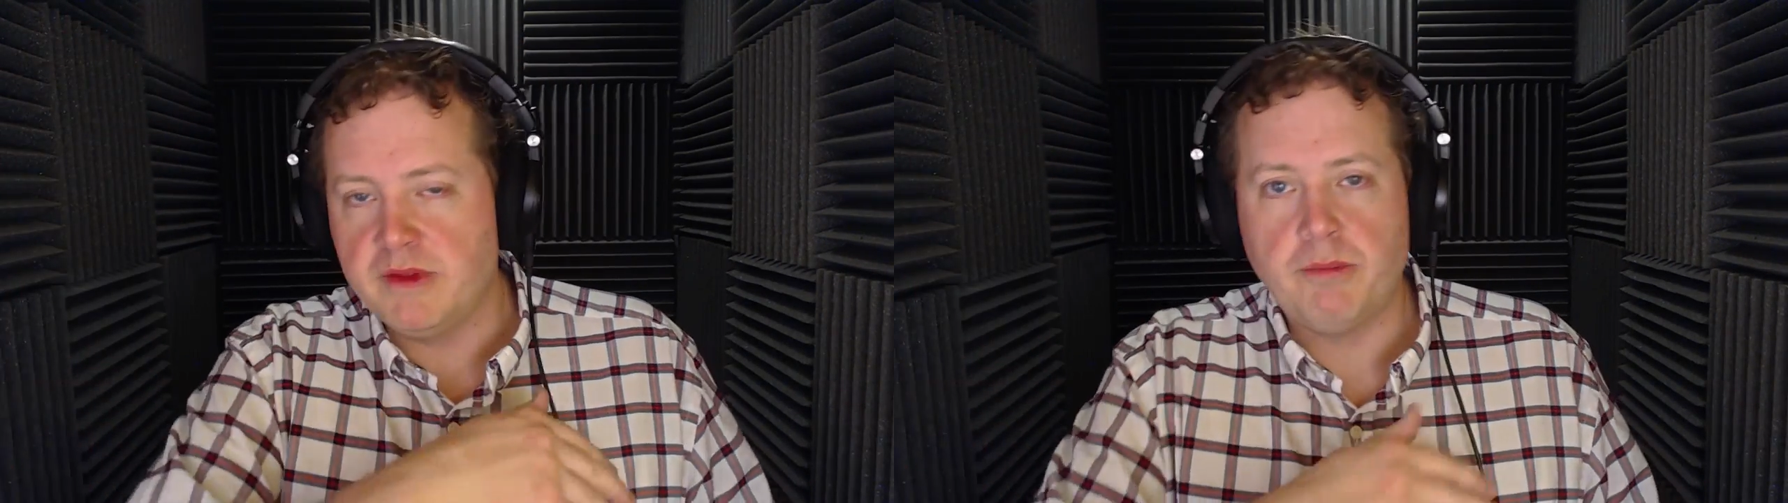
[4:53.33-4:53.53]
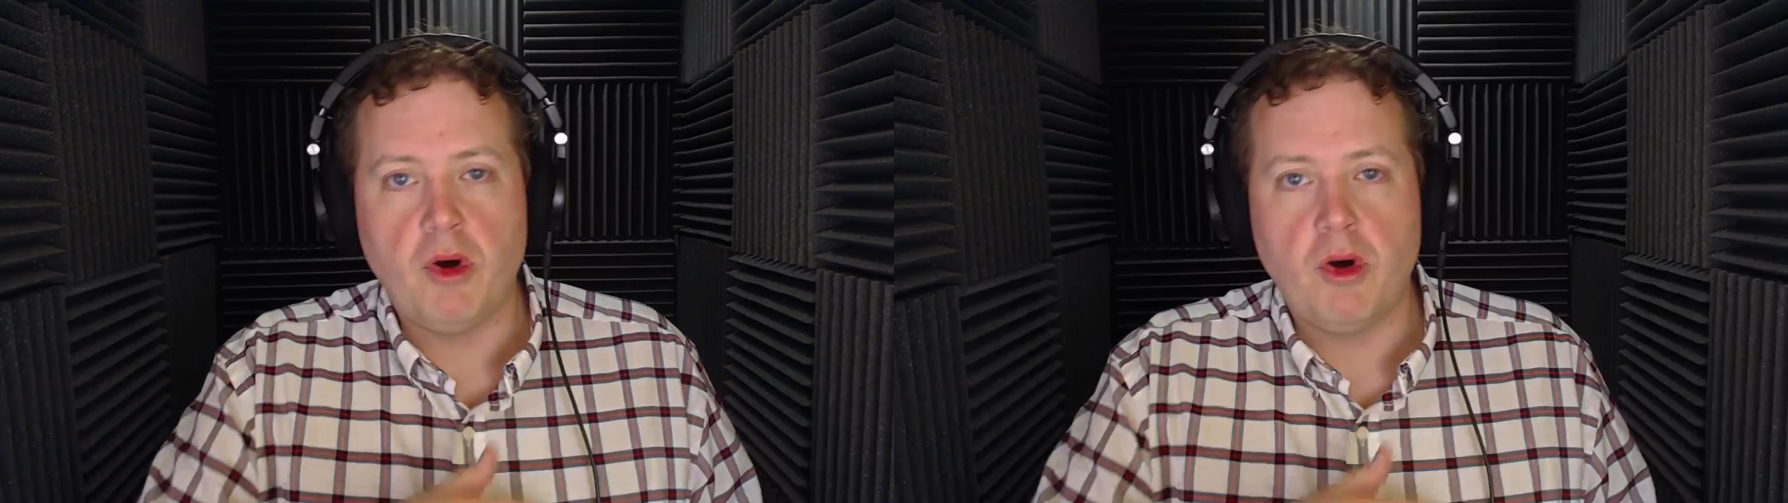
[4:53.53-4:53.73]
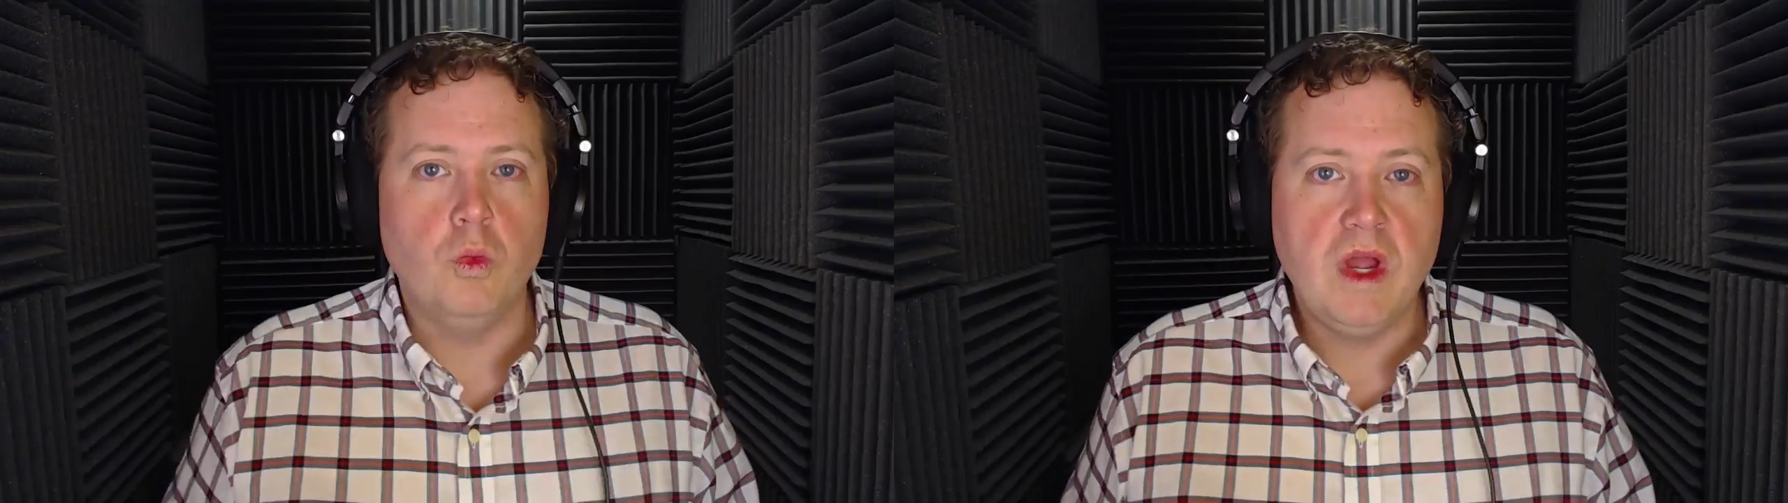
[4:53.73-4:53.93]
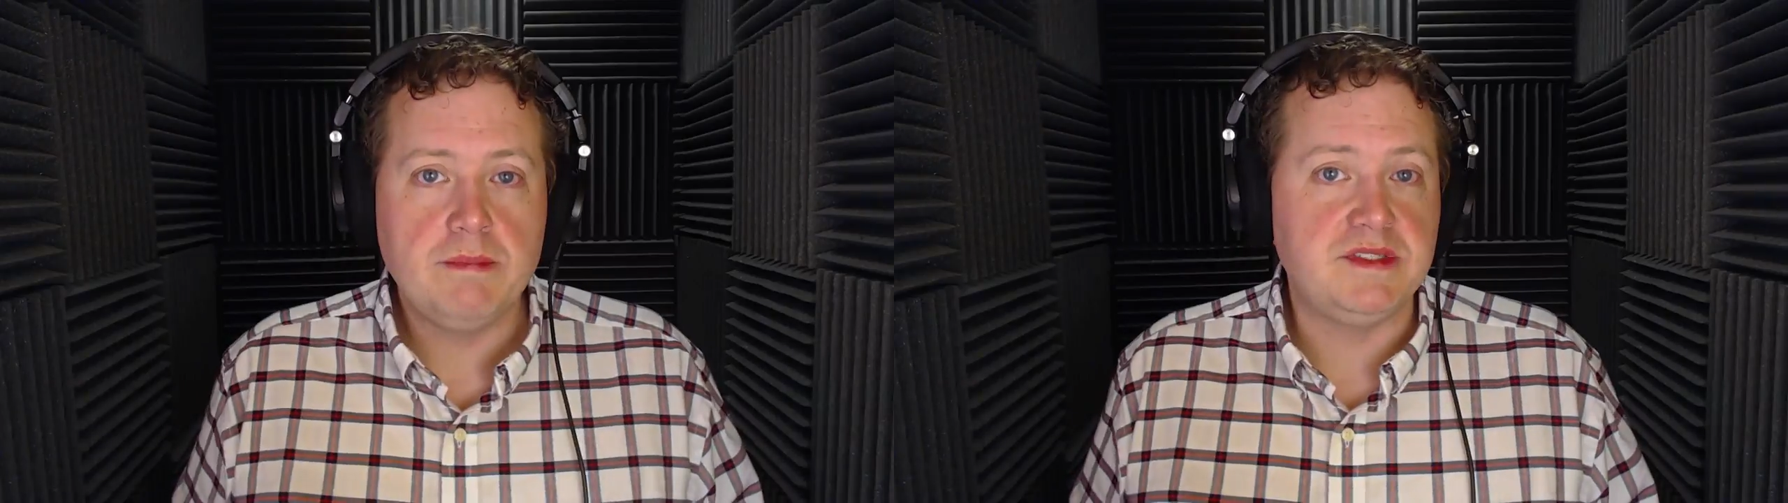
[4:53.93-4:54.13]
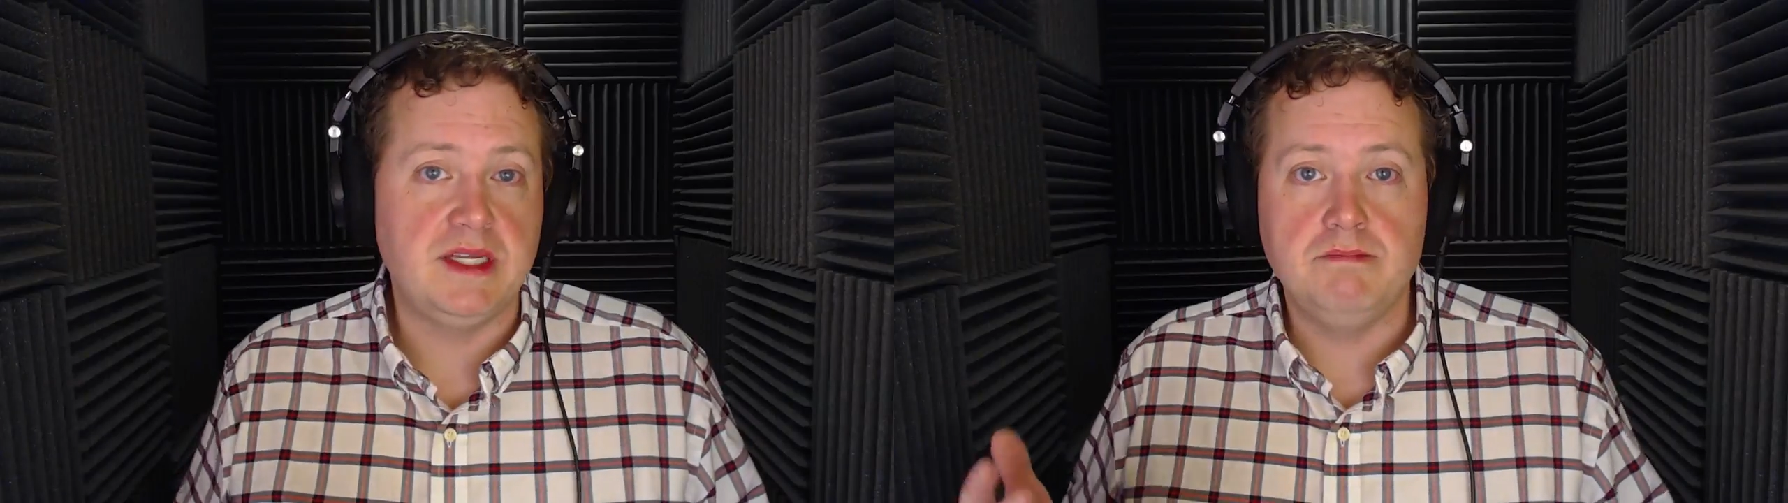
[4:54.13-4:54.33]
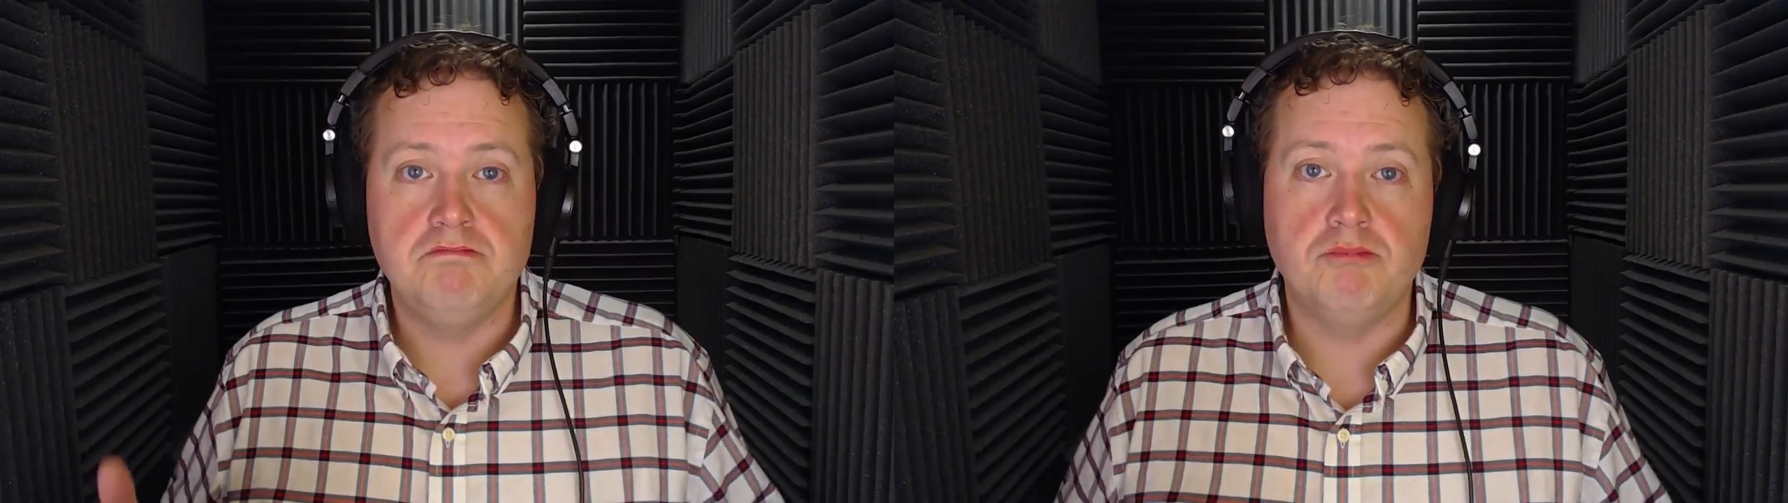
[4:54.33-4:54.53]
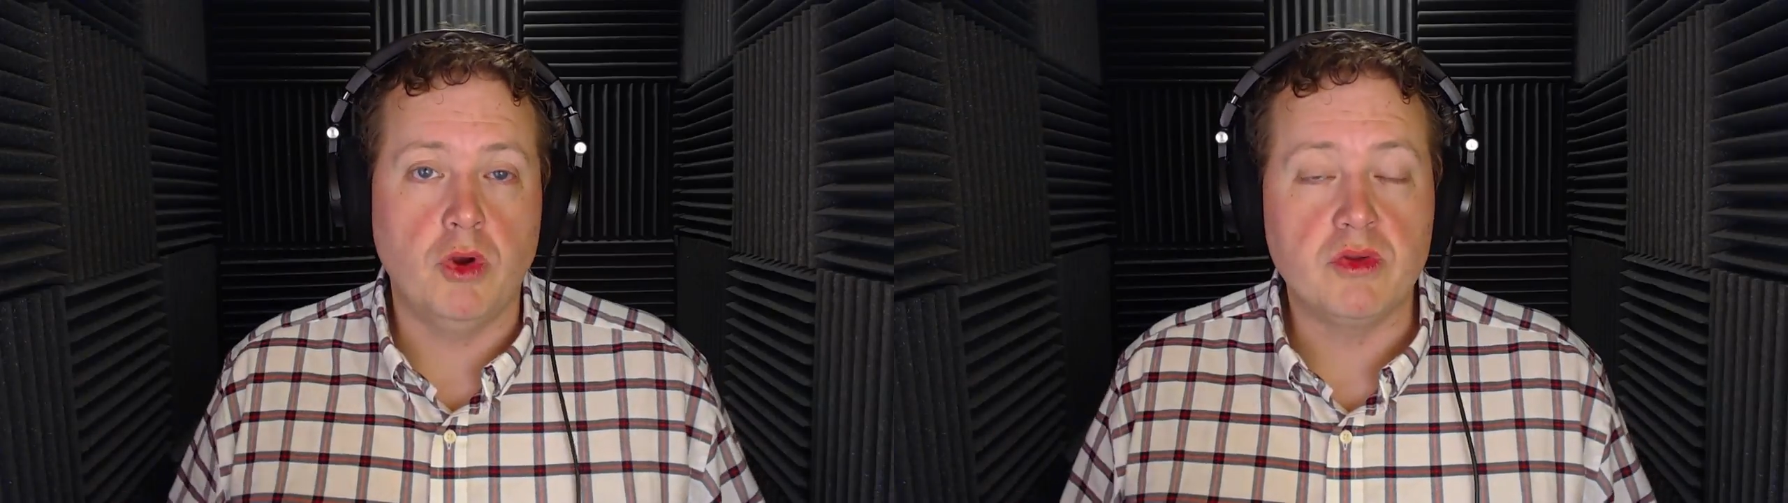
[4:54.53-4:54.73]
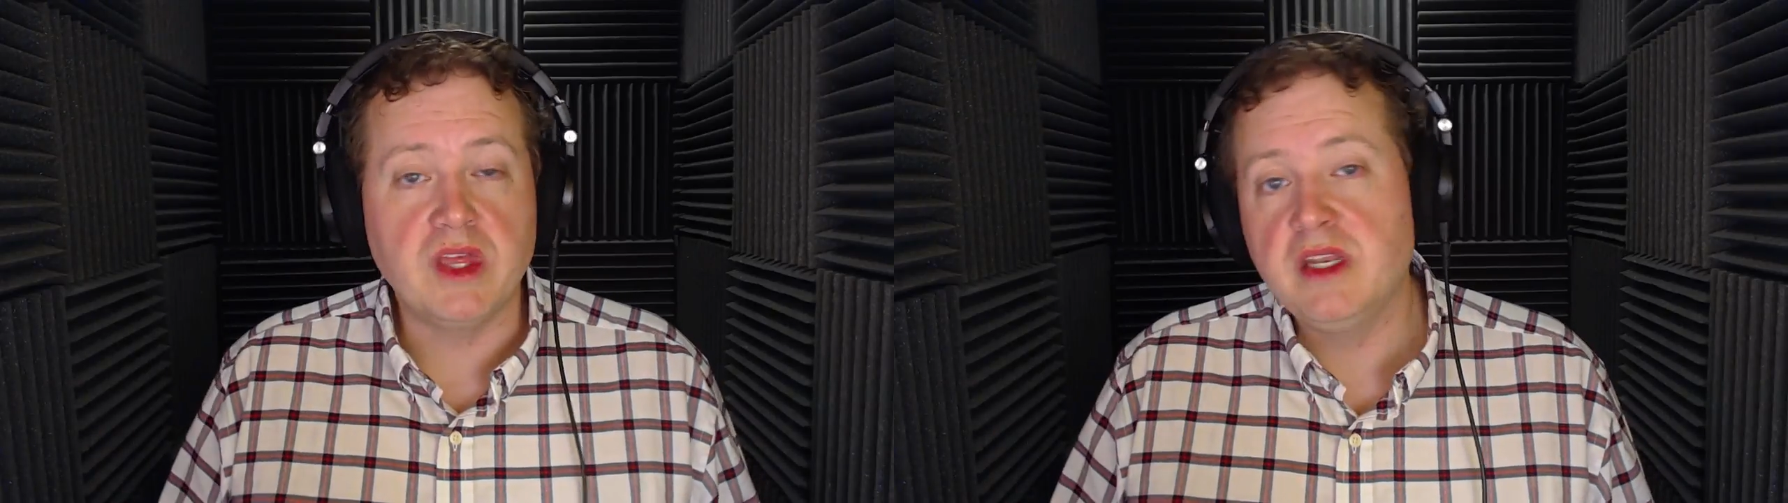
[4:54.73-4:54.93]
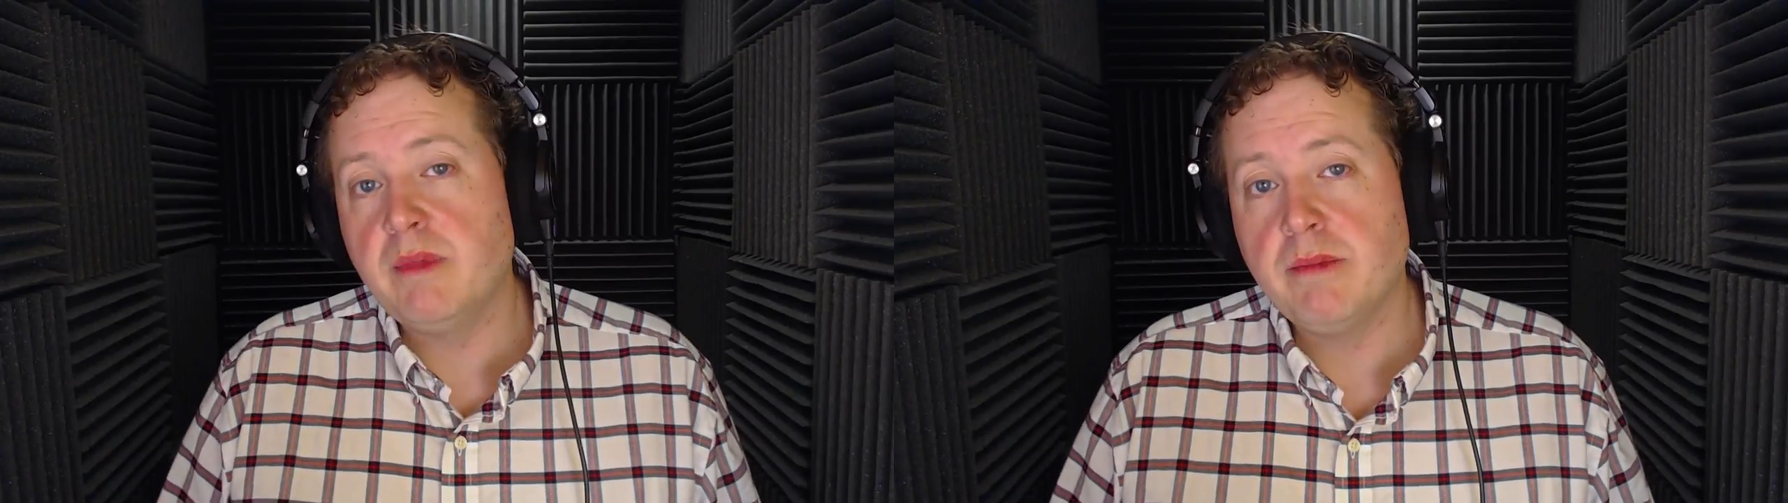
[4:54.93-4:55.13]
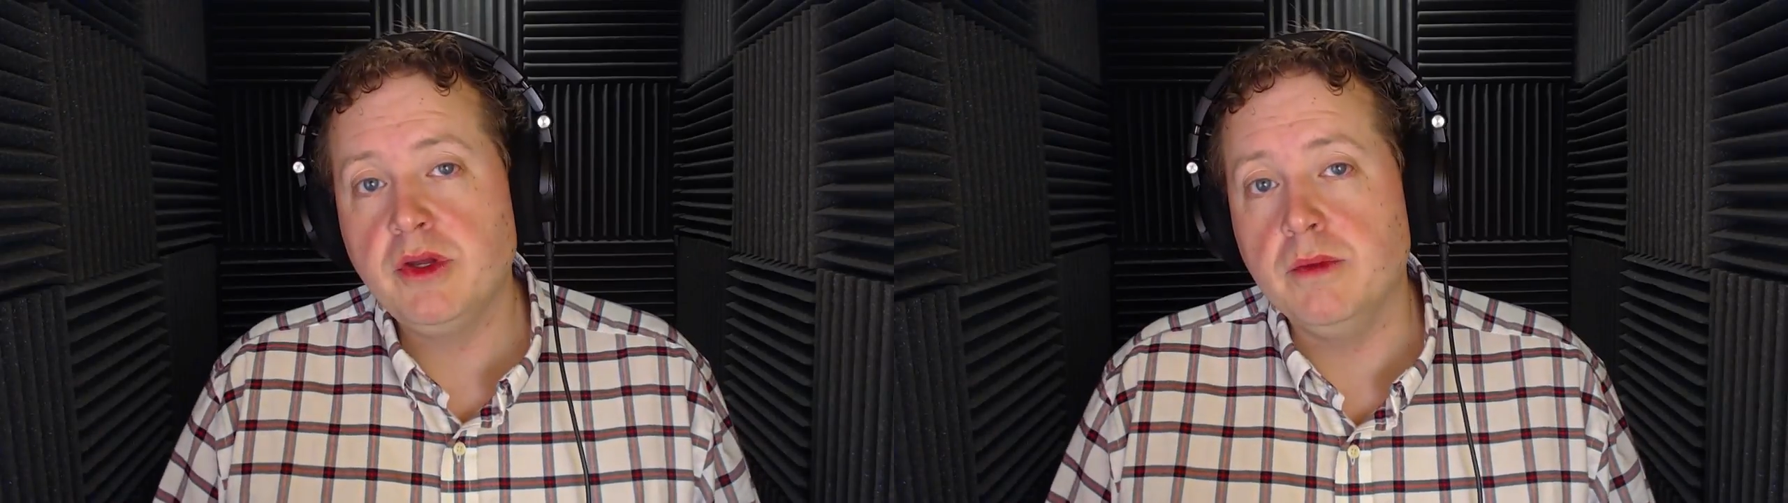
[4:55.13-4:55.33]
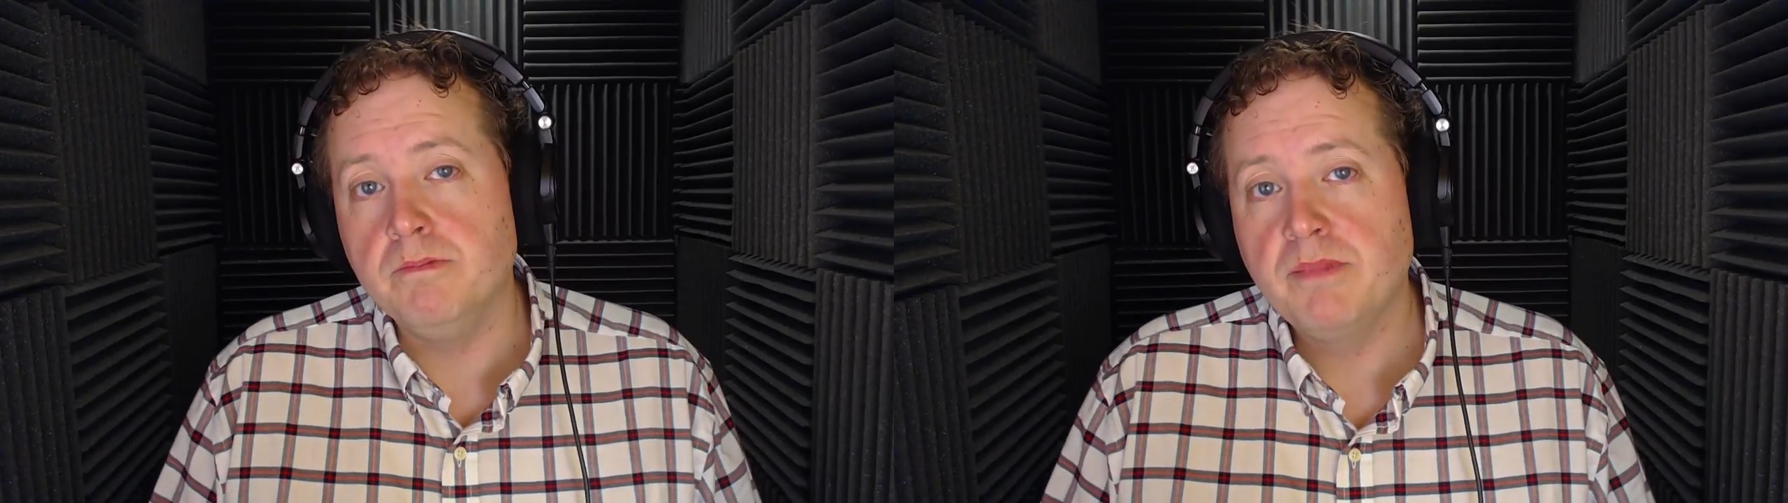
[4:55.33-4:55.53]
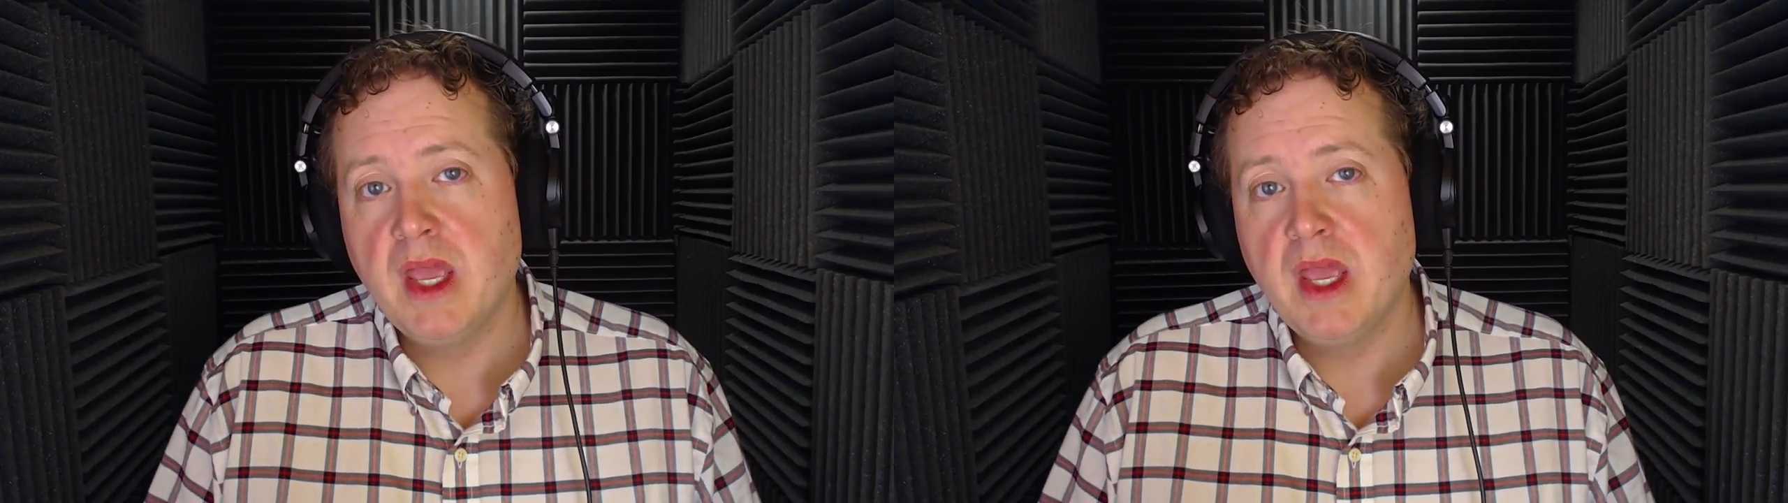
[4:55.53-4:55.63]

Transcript: the pole whipped and broke the end of my boom.